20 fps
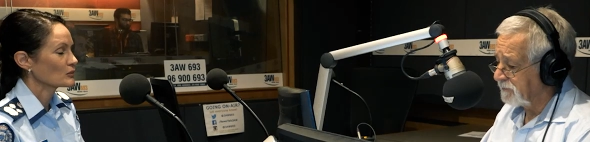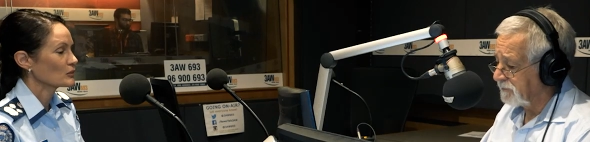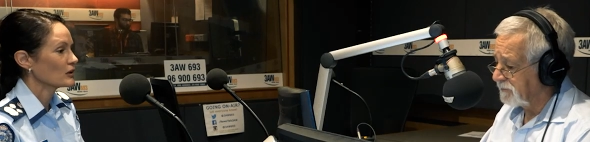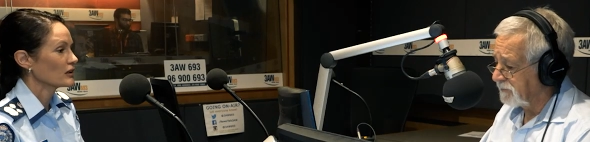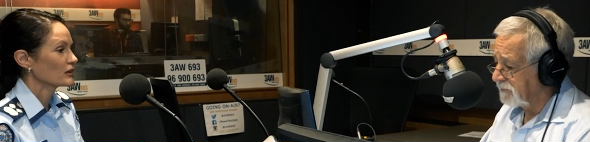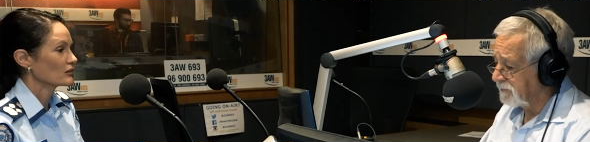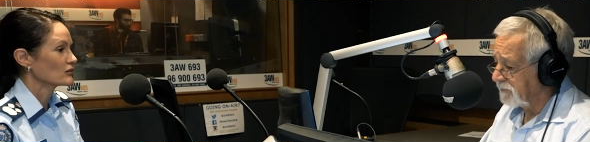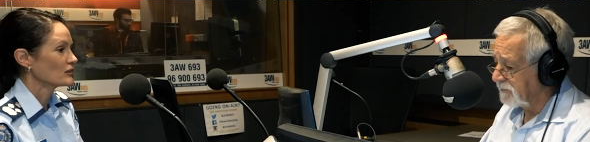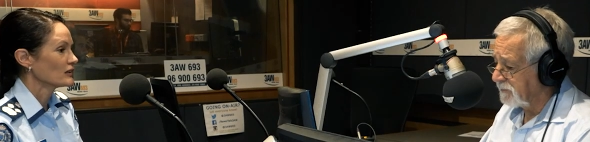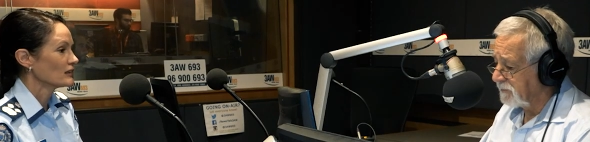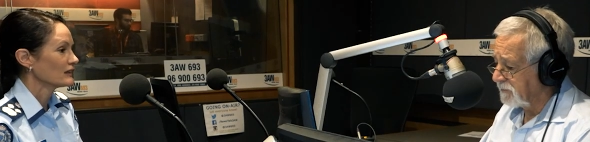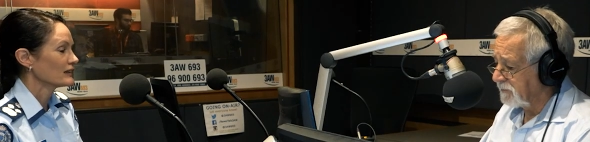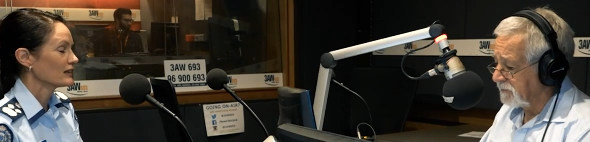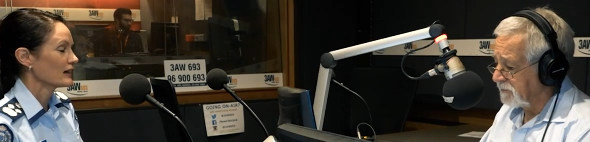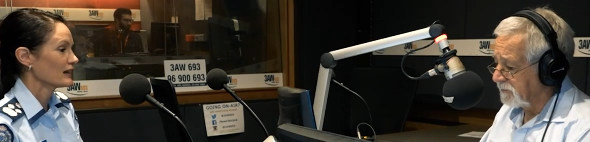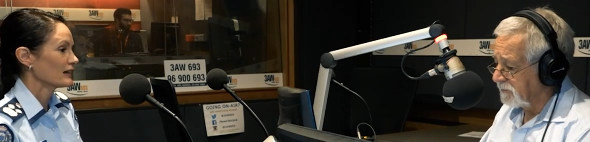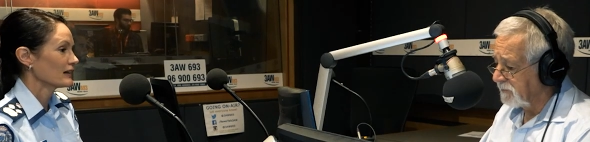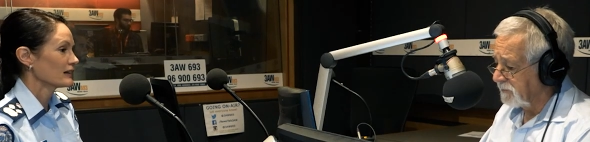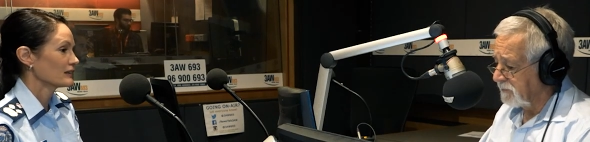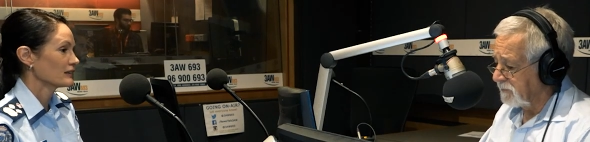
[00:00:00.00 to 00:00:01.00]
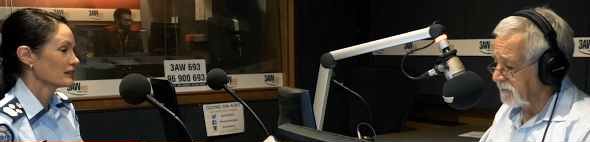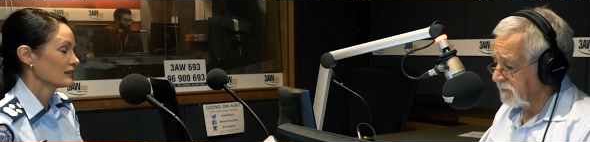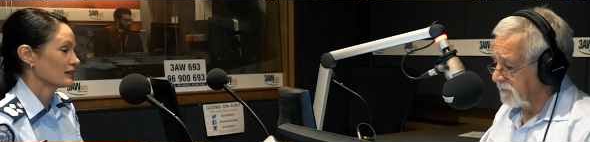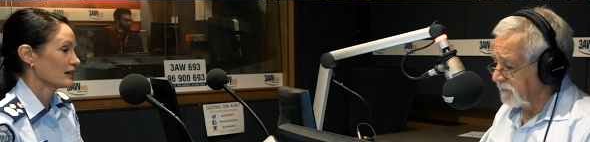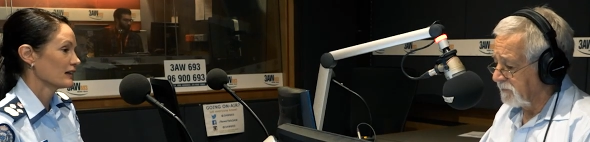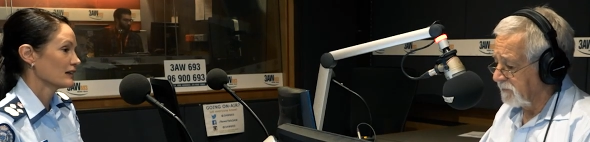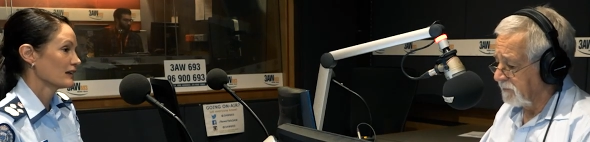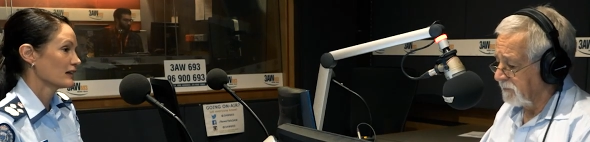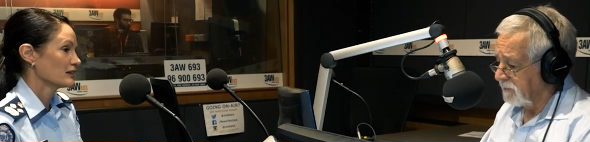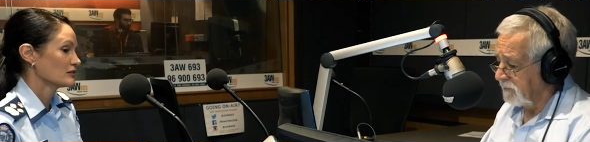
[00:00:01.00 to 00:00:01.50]
Speaker 1: worked really hard, uh,
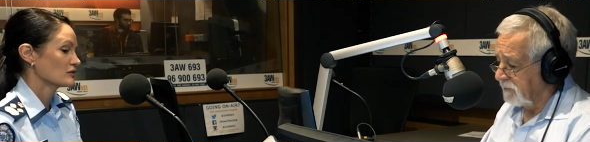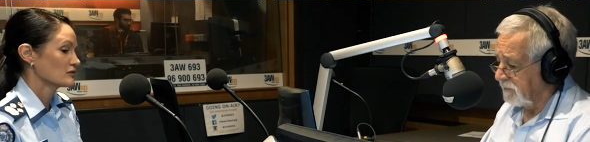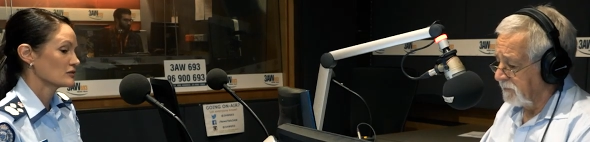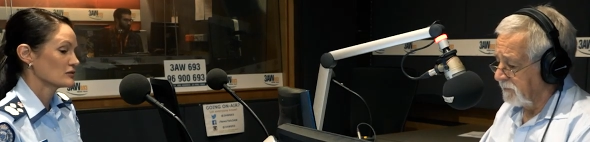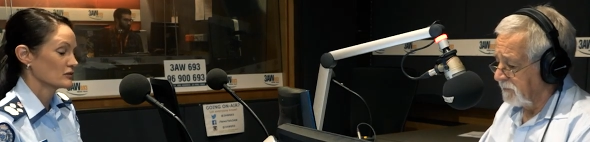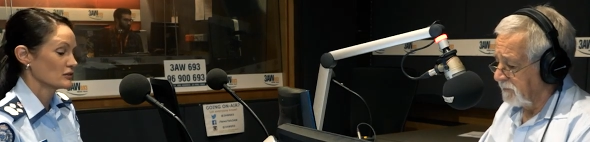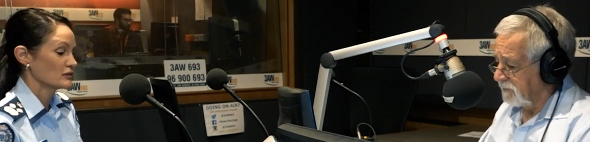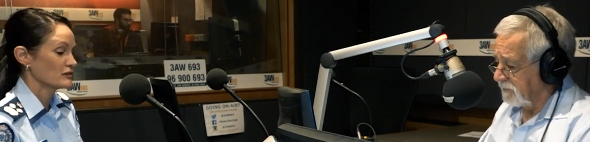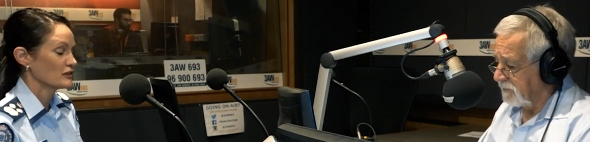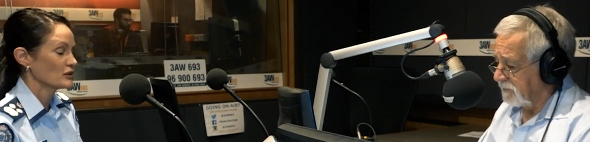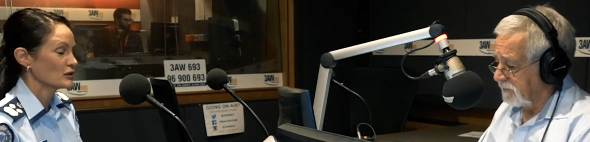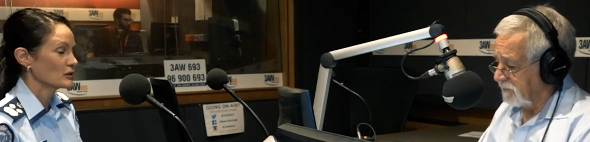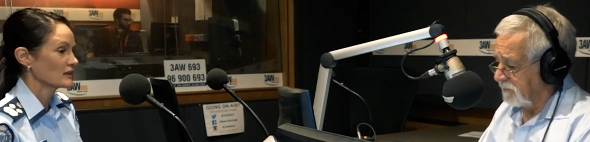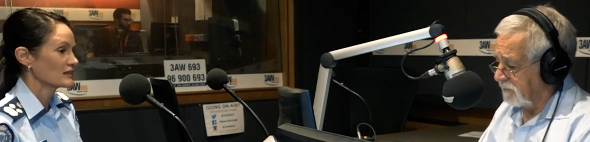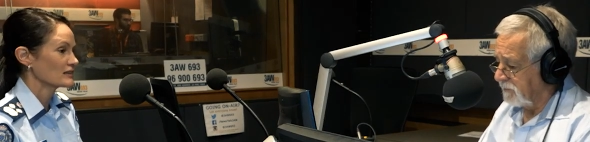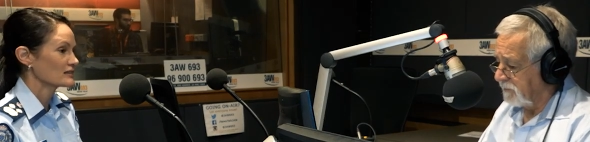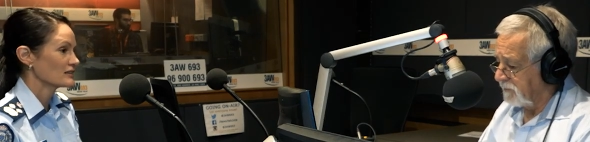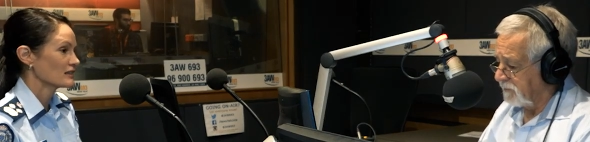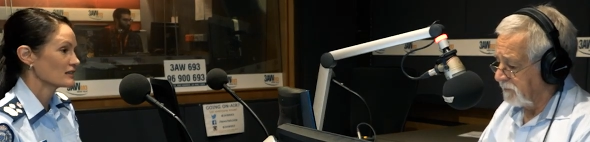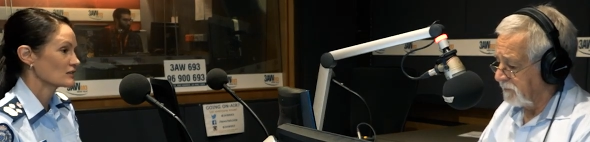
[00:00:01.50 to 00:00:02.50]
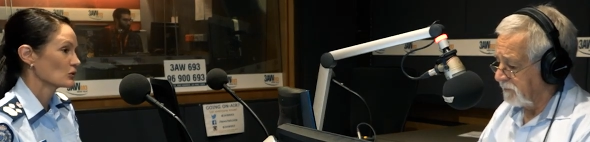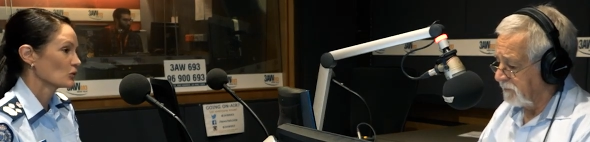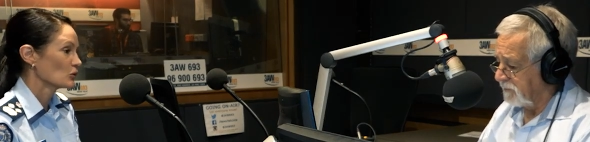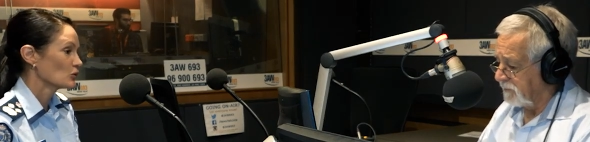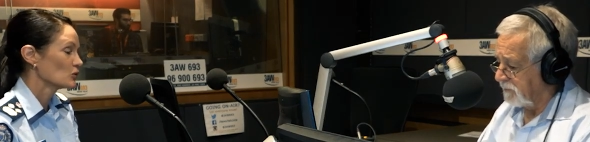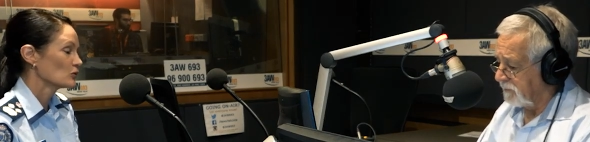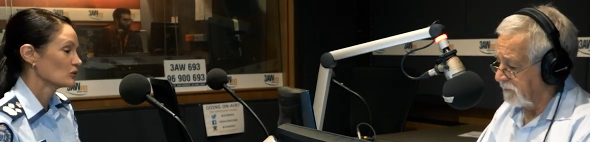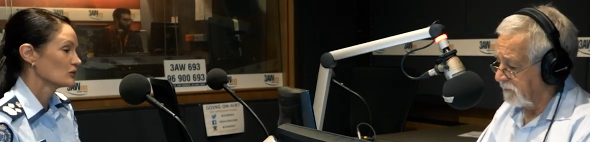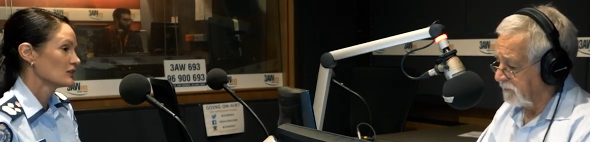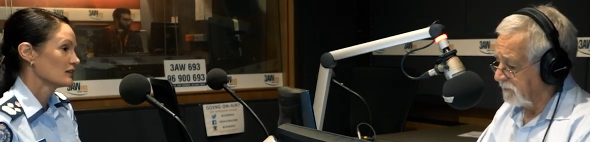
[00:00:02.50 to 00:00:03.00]
and they re review and assess
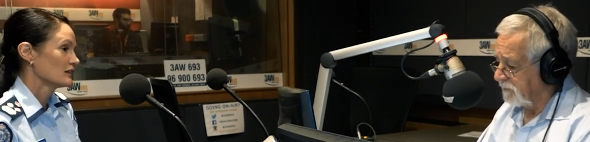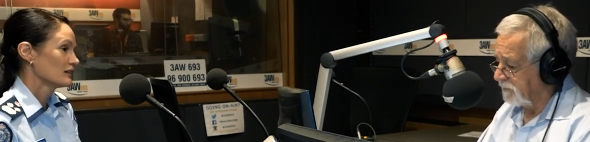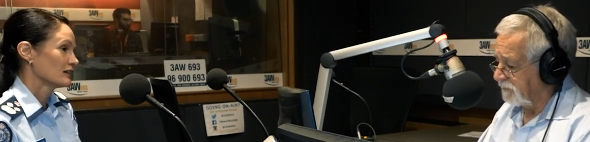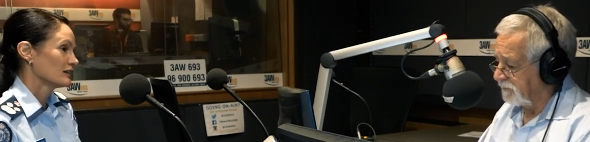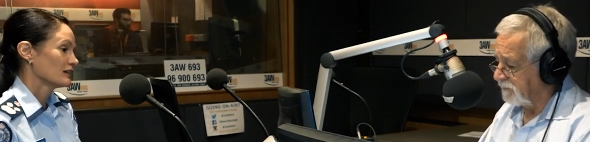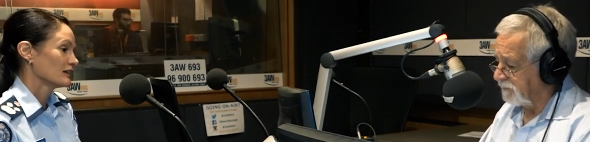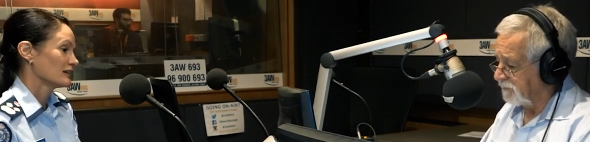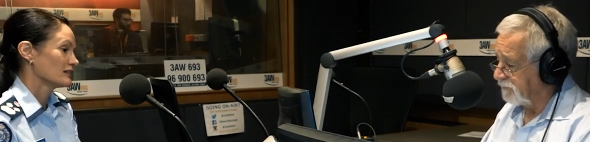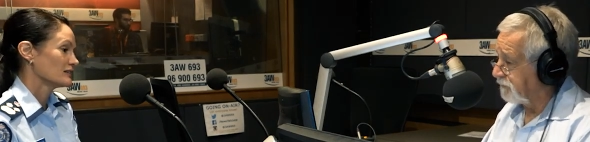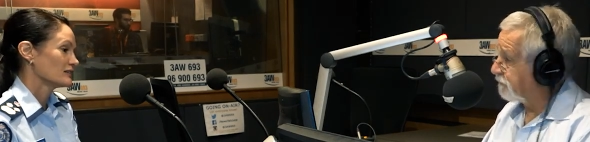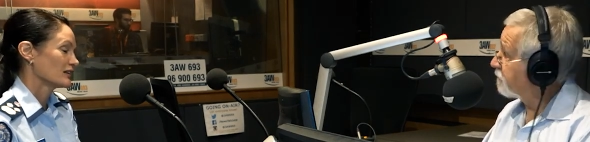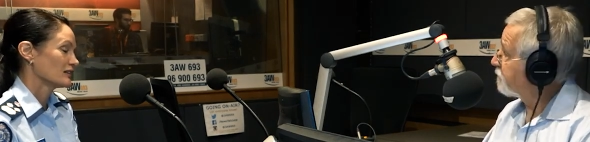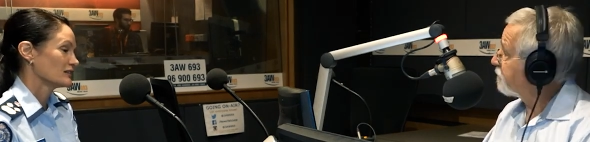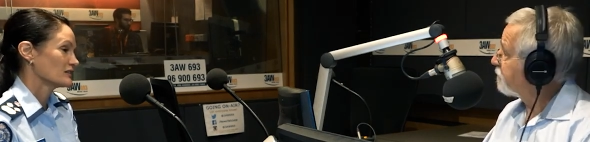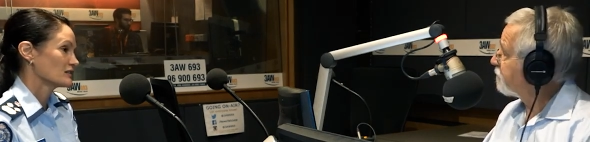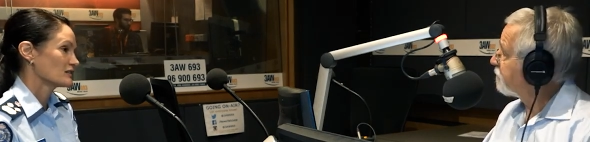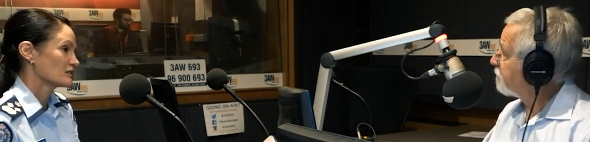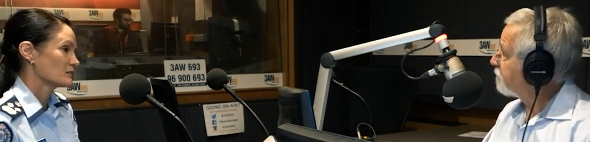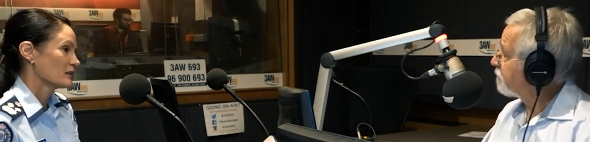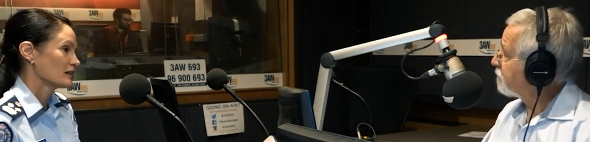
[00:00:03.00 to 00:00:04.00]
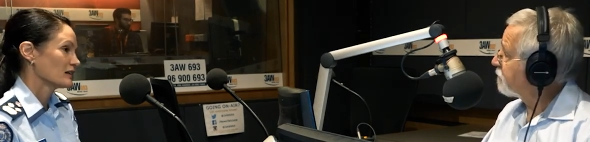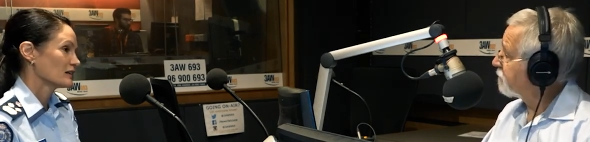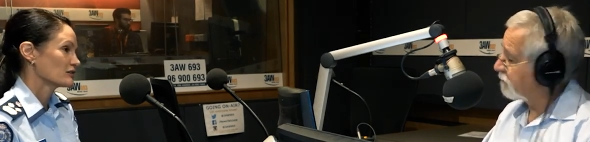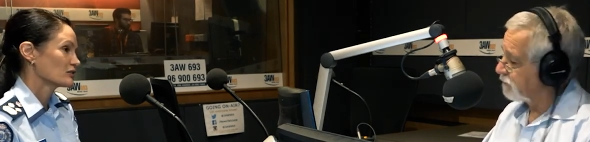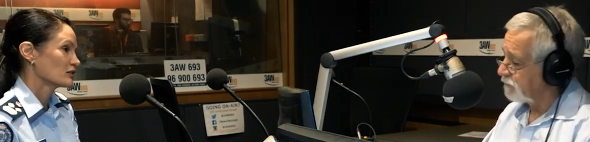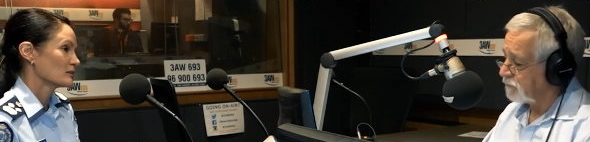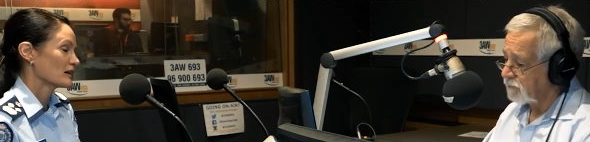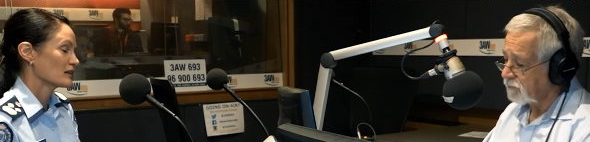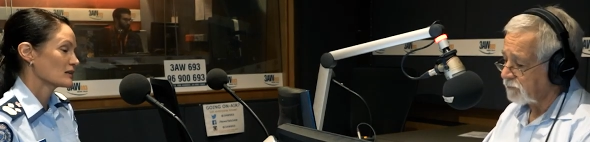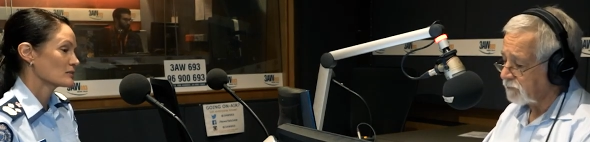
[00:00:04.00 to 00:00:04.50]
all uh, intelligence, be it
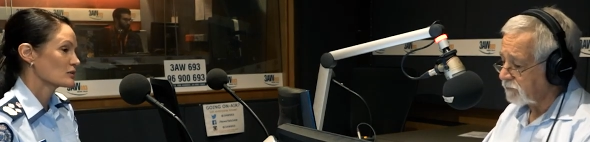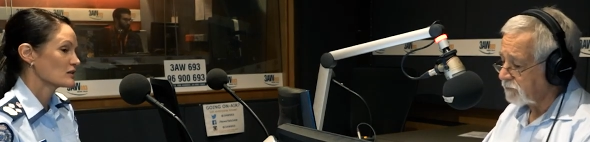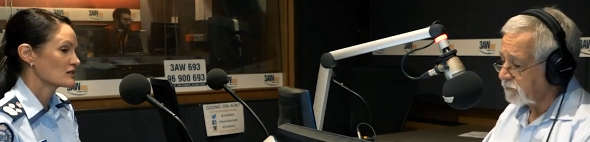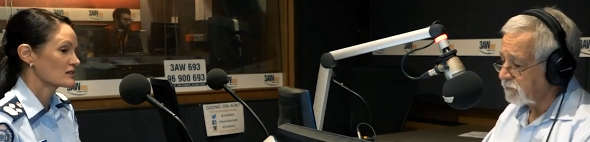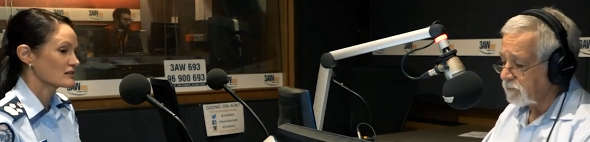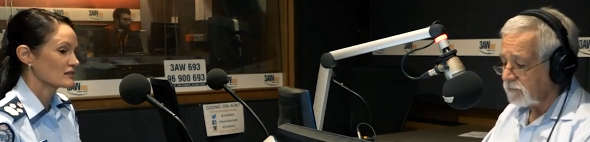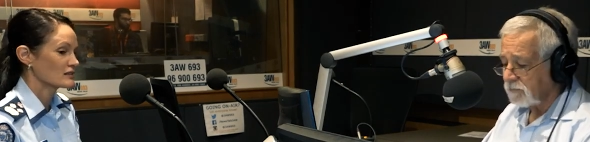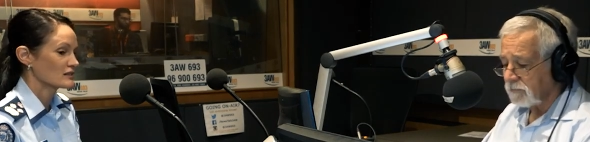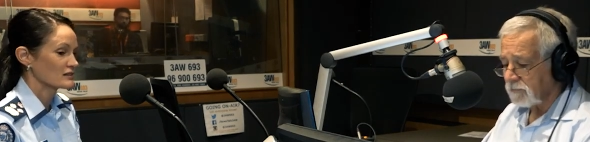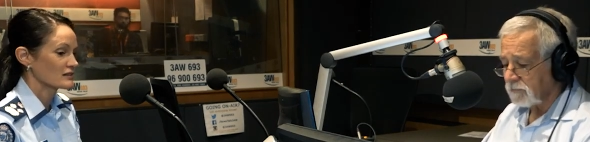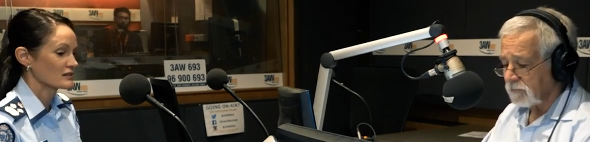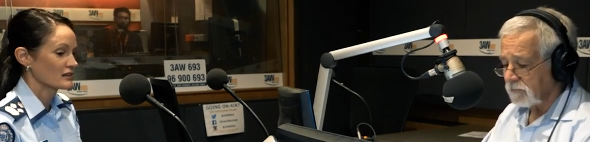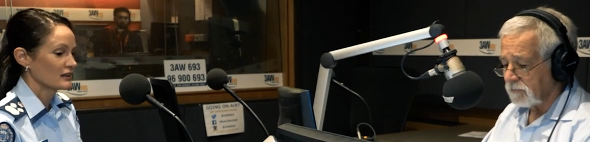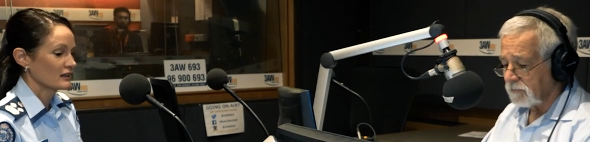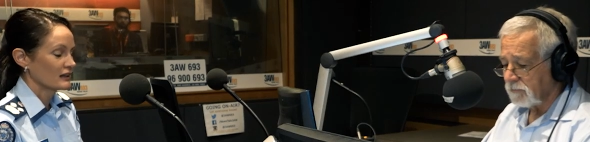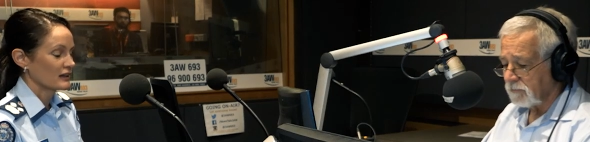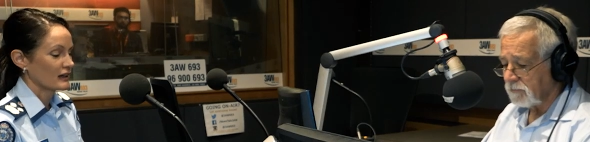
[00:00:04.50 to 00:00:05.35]
from other prisoners,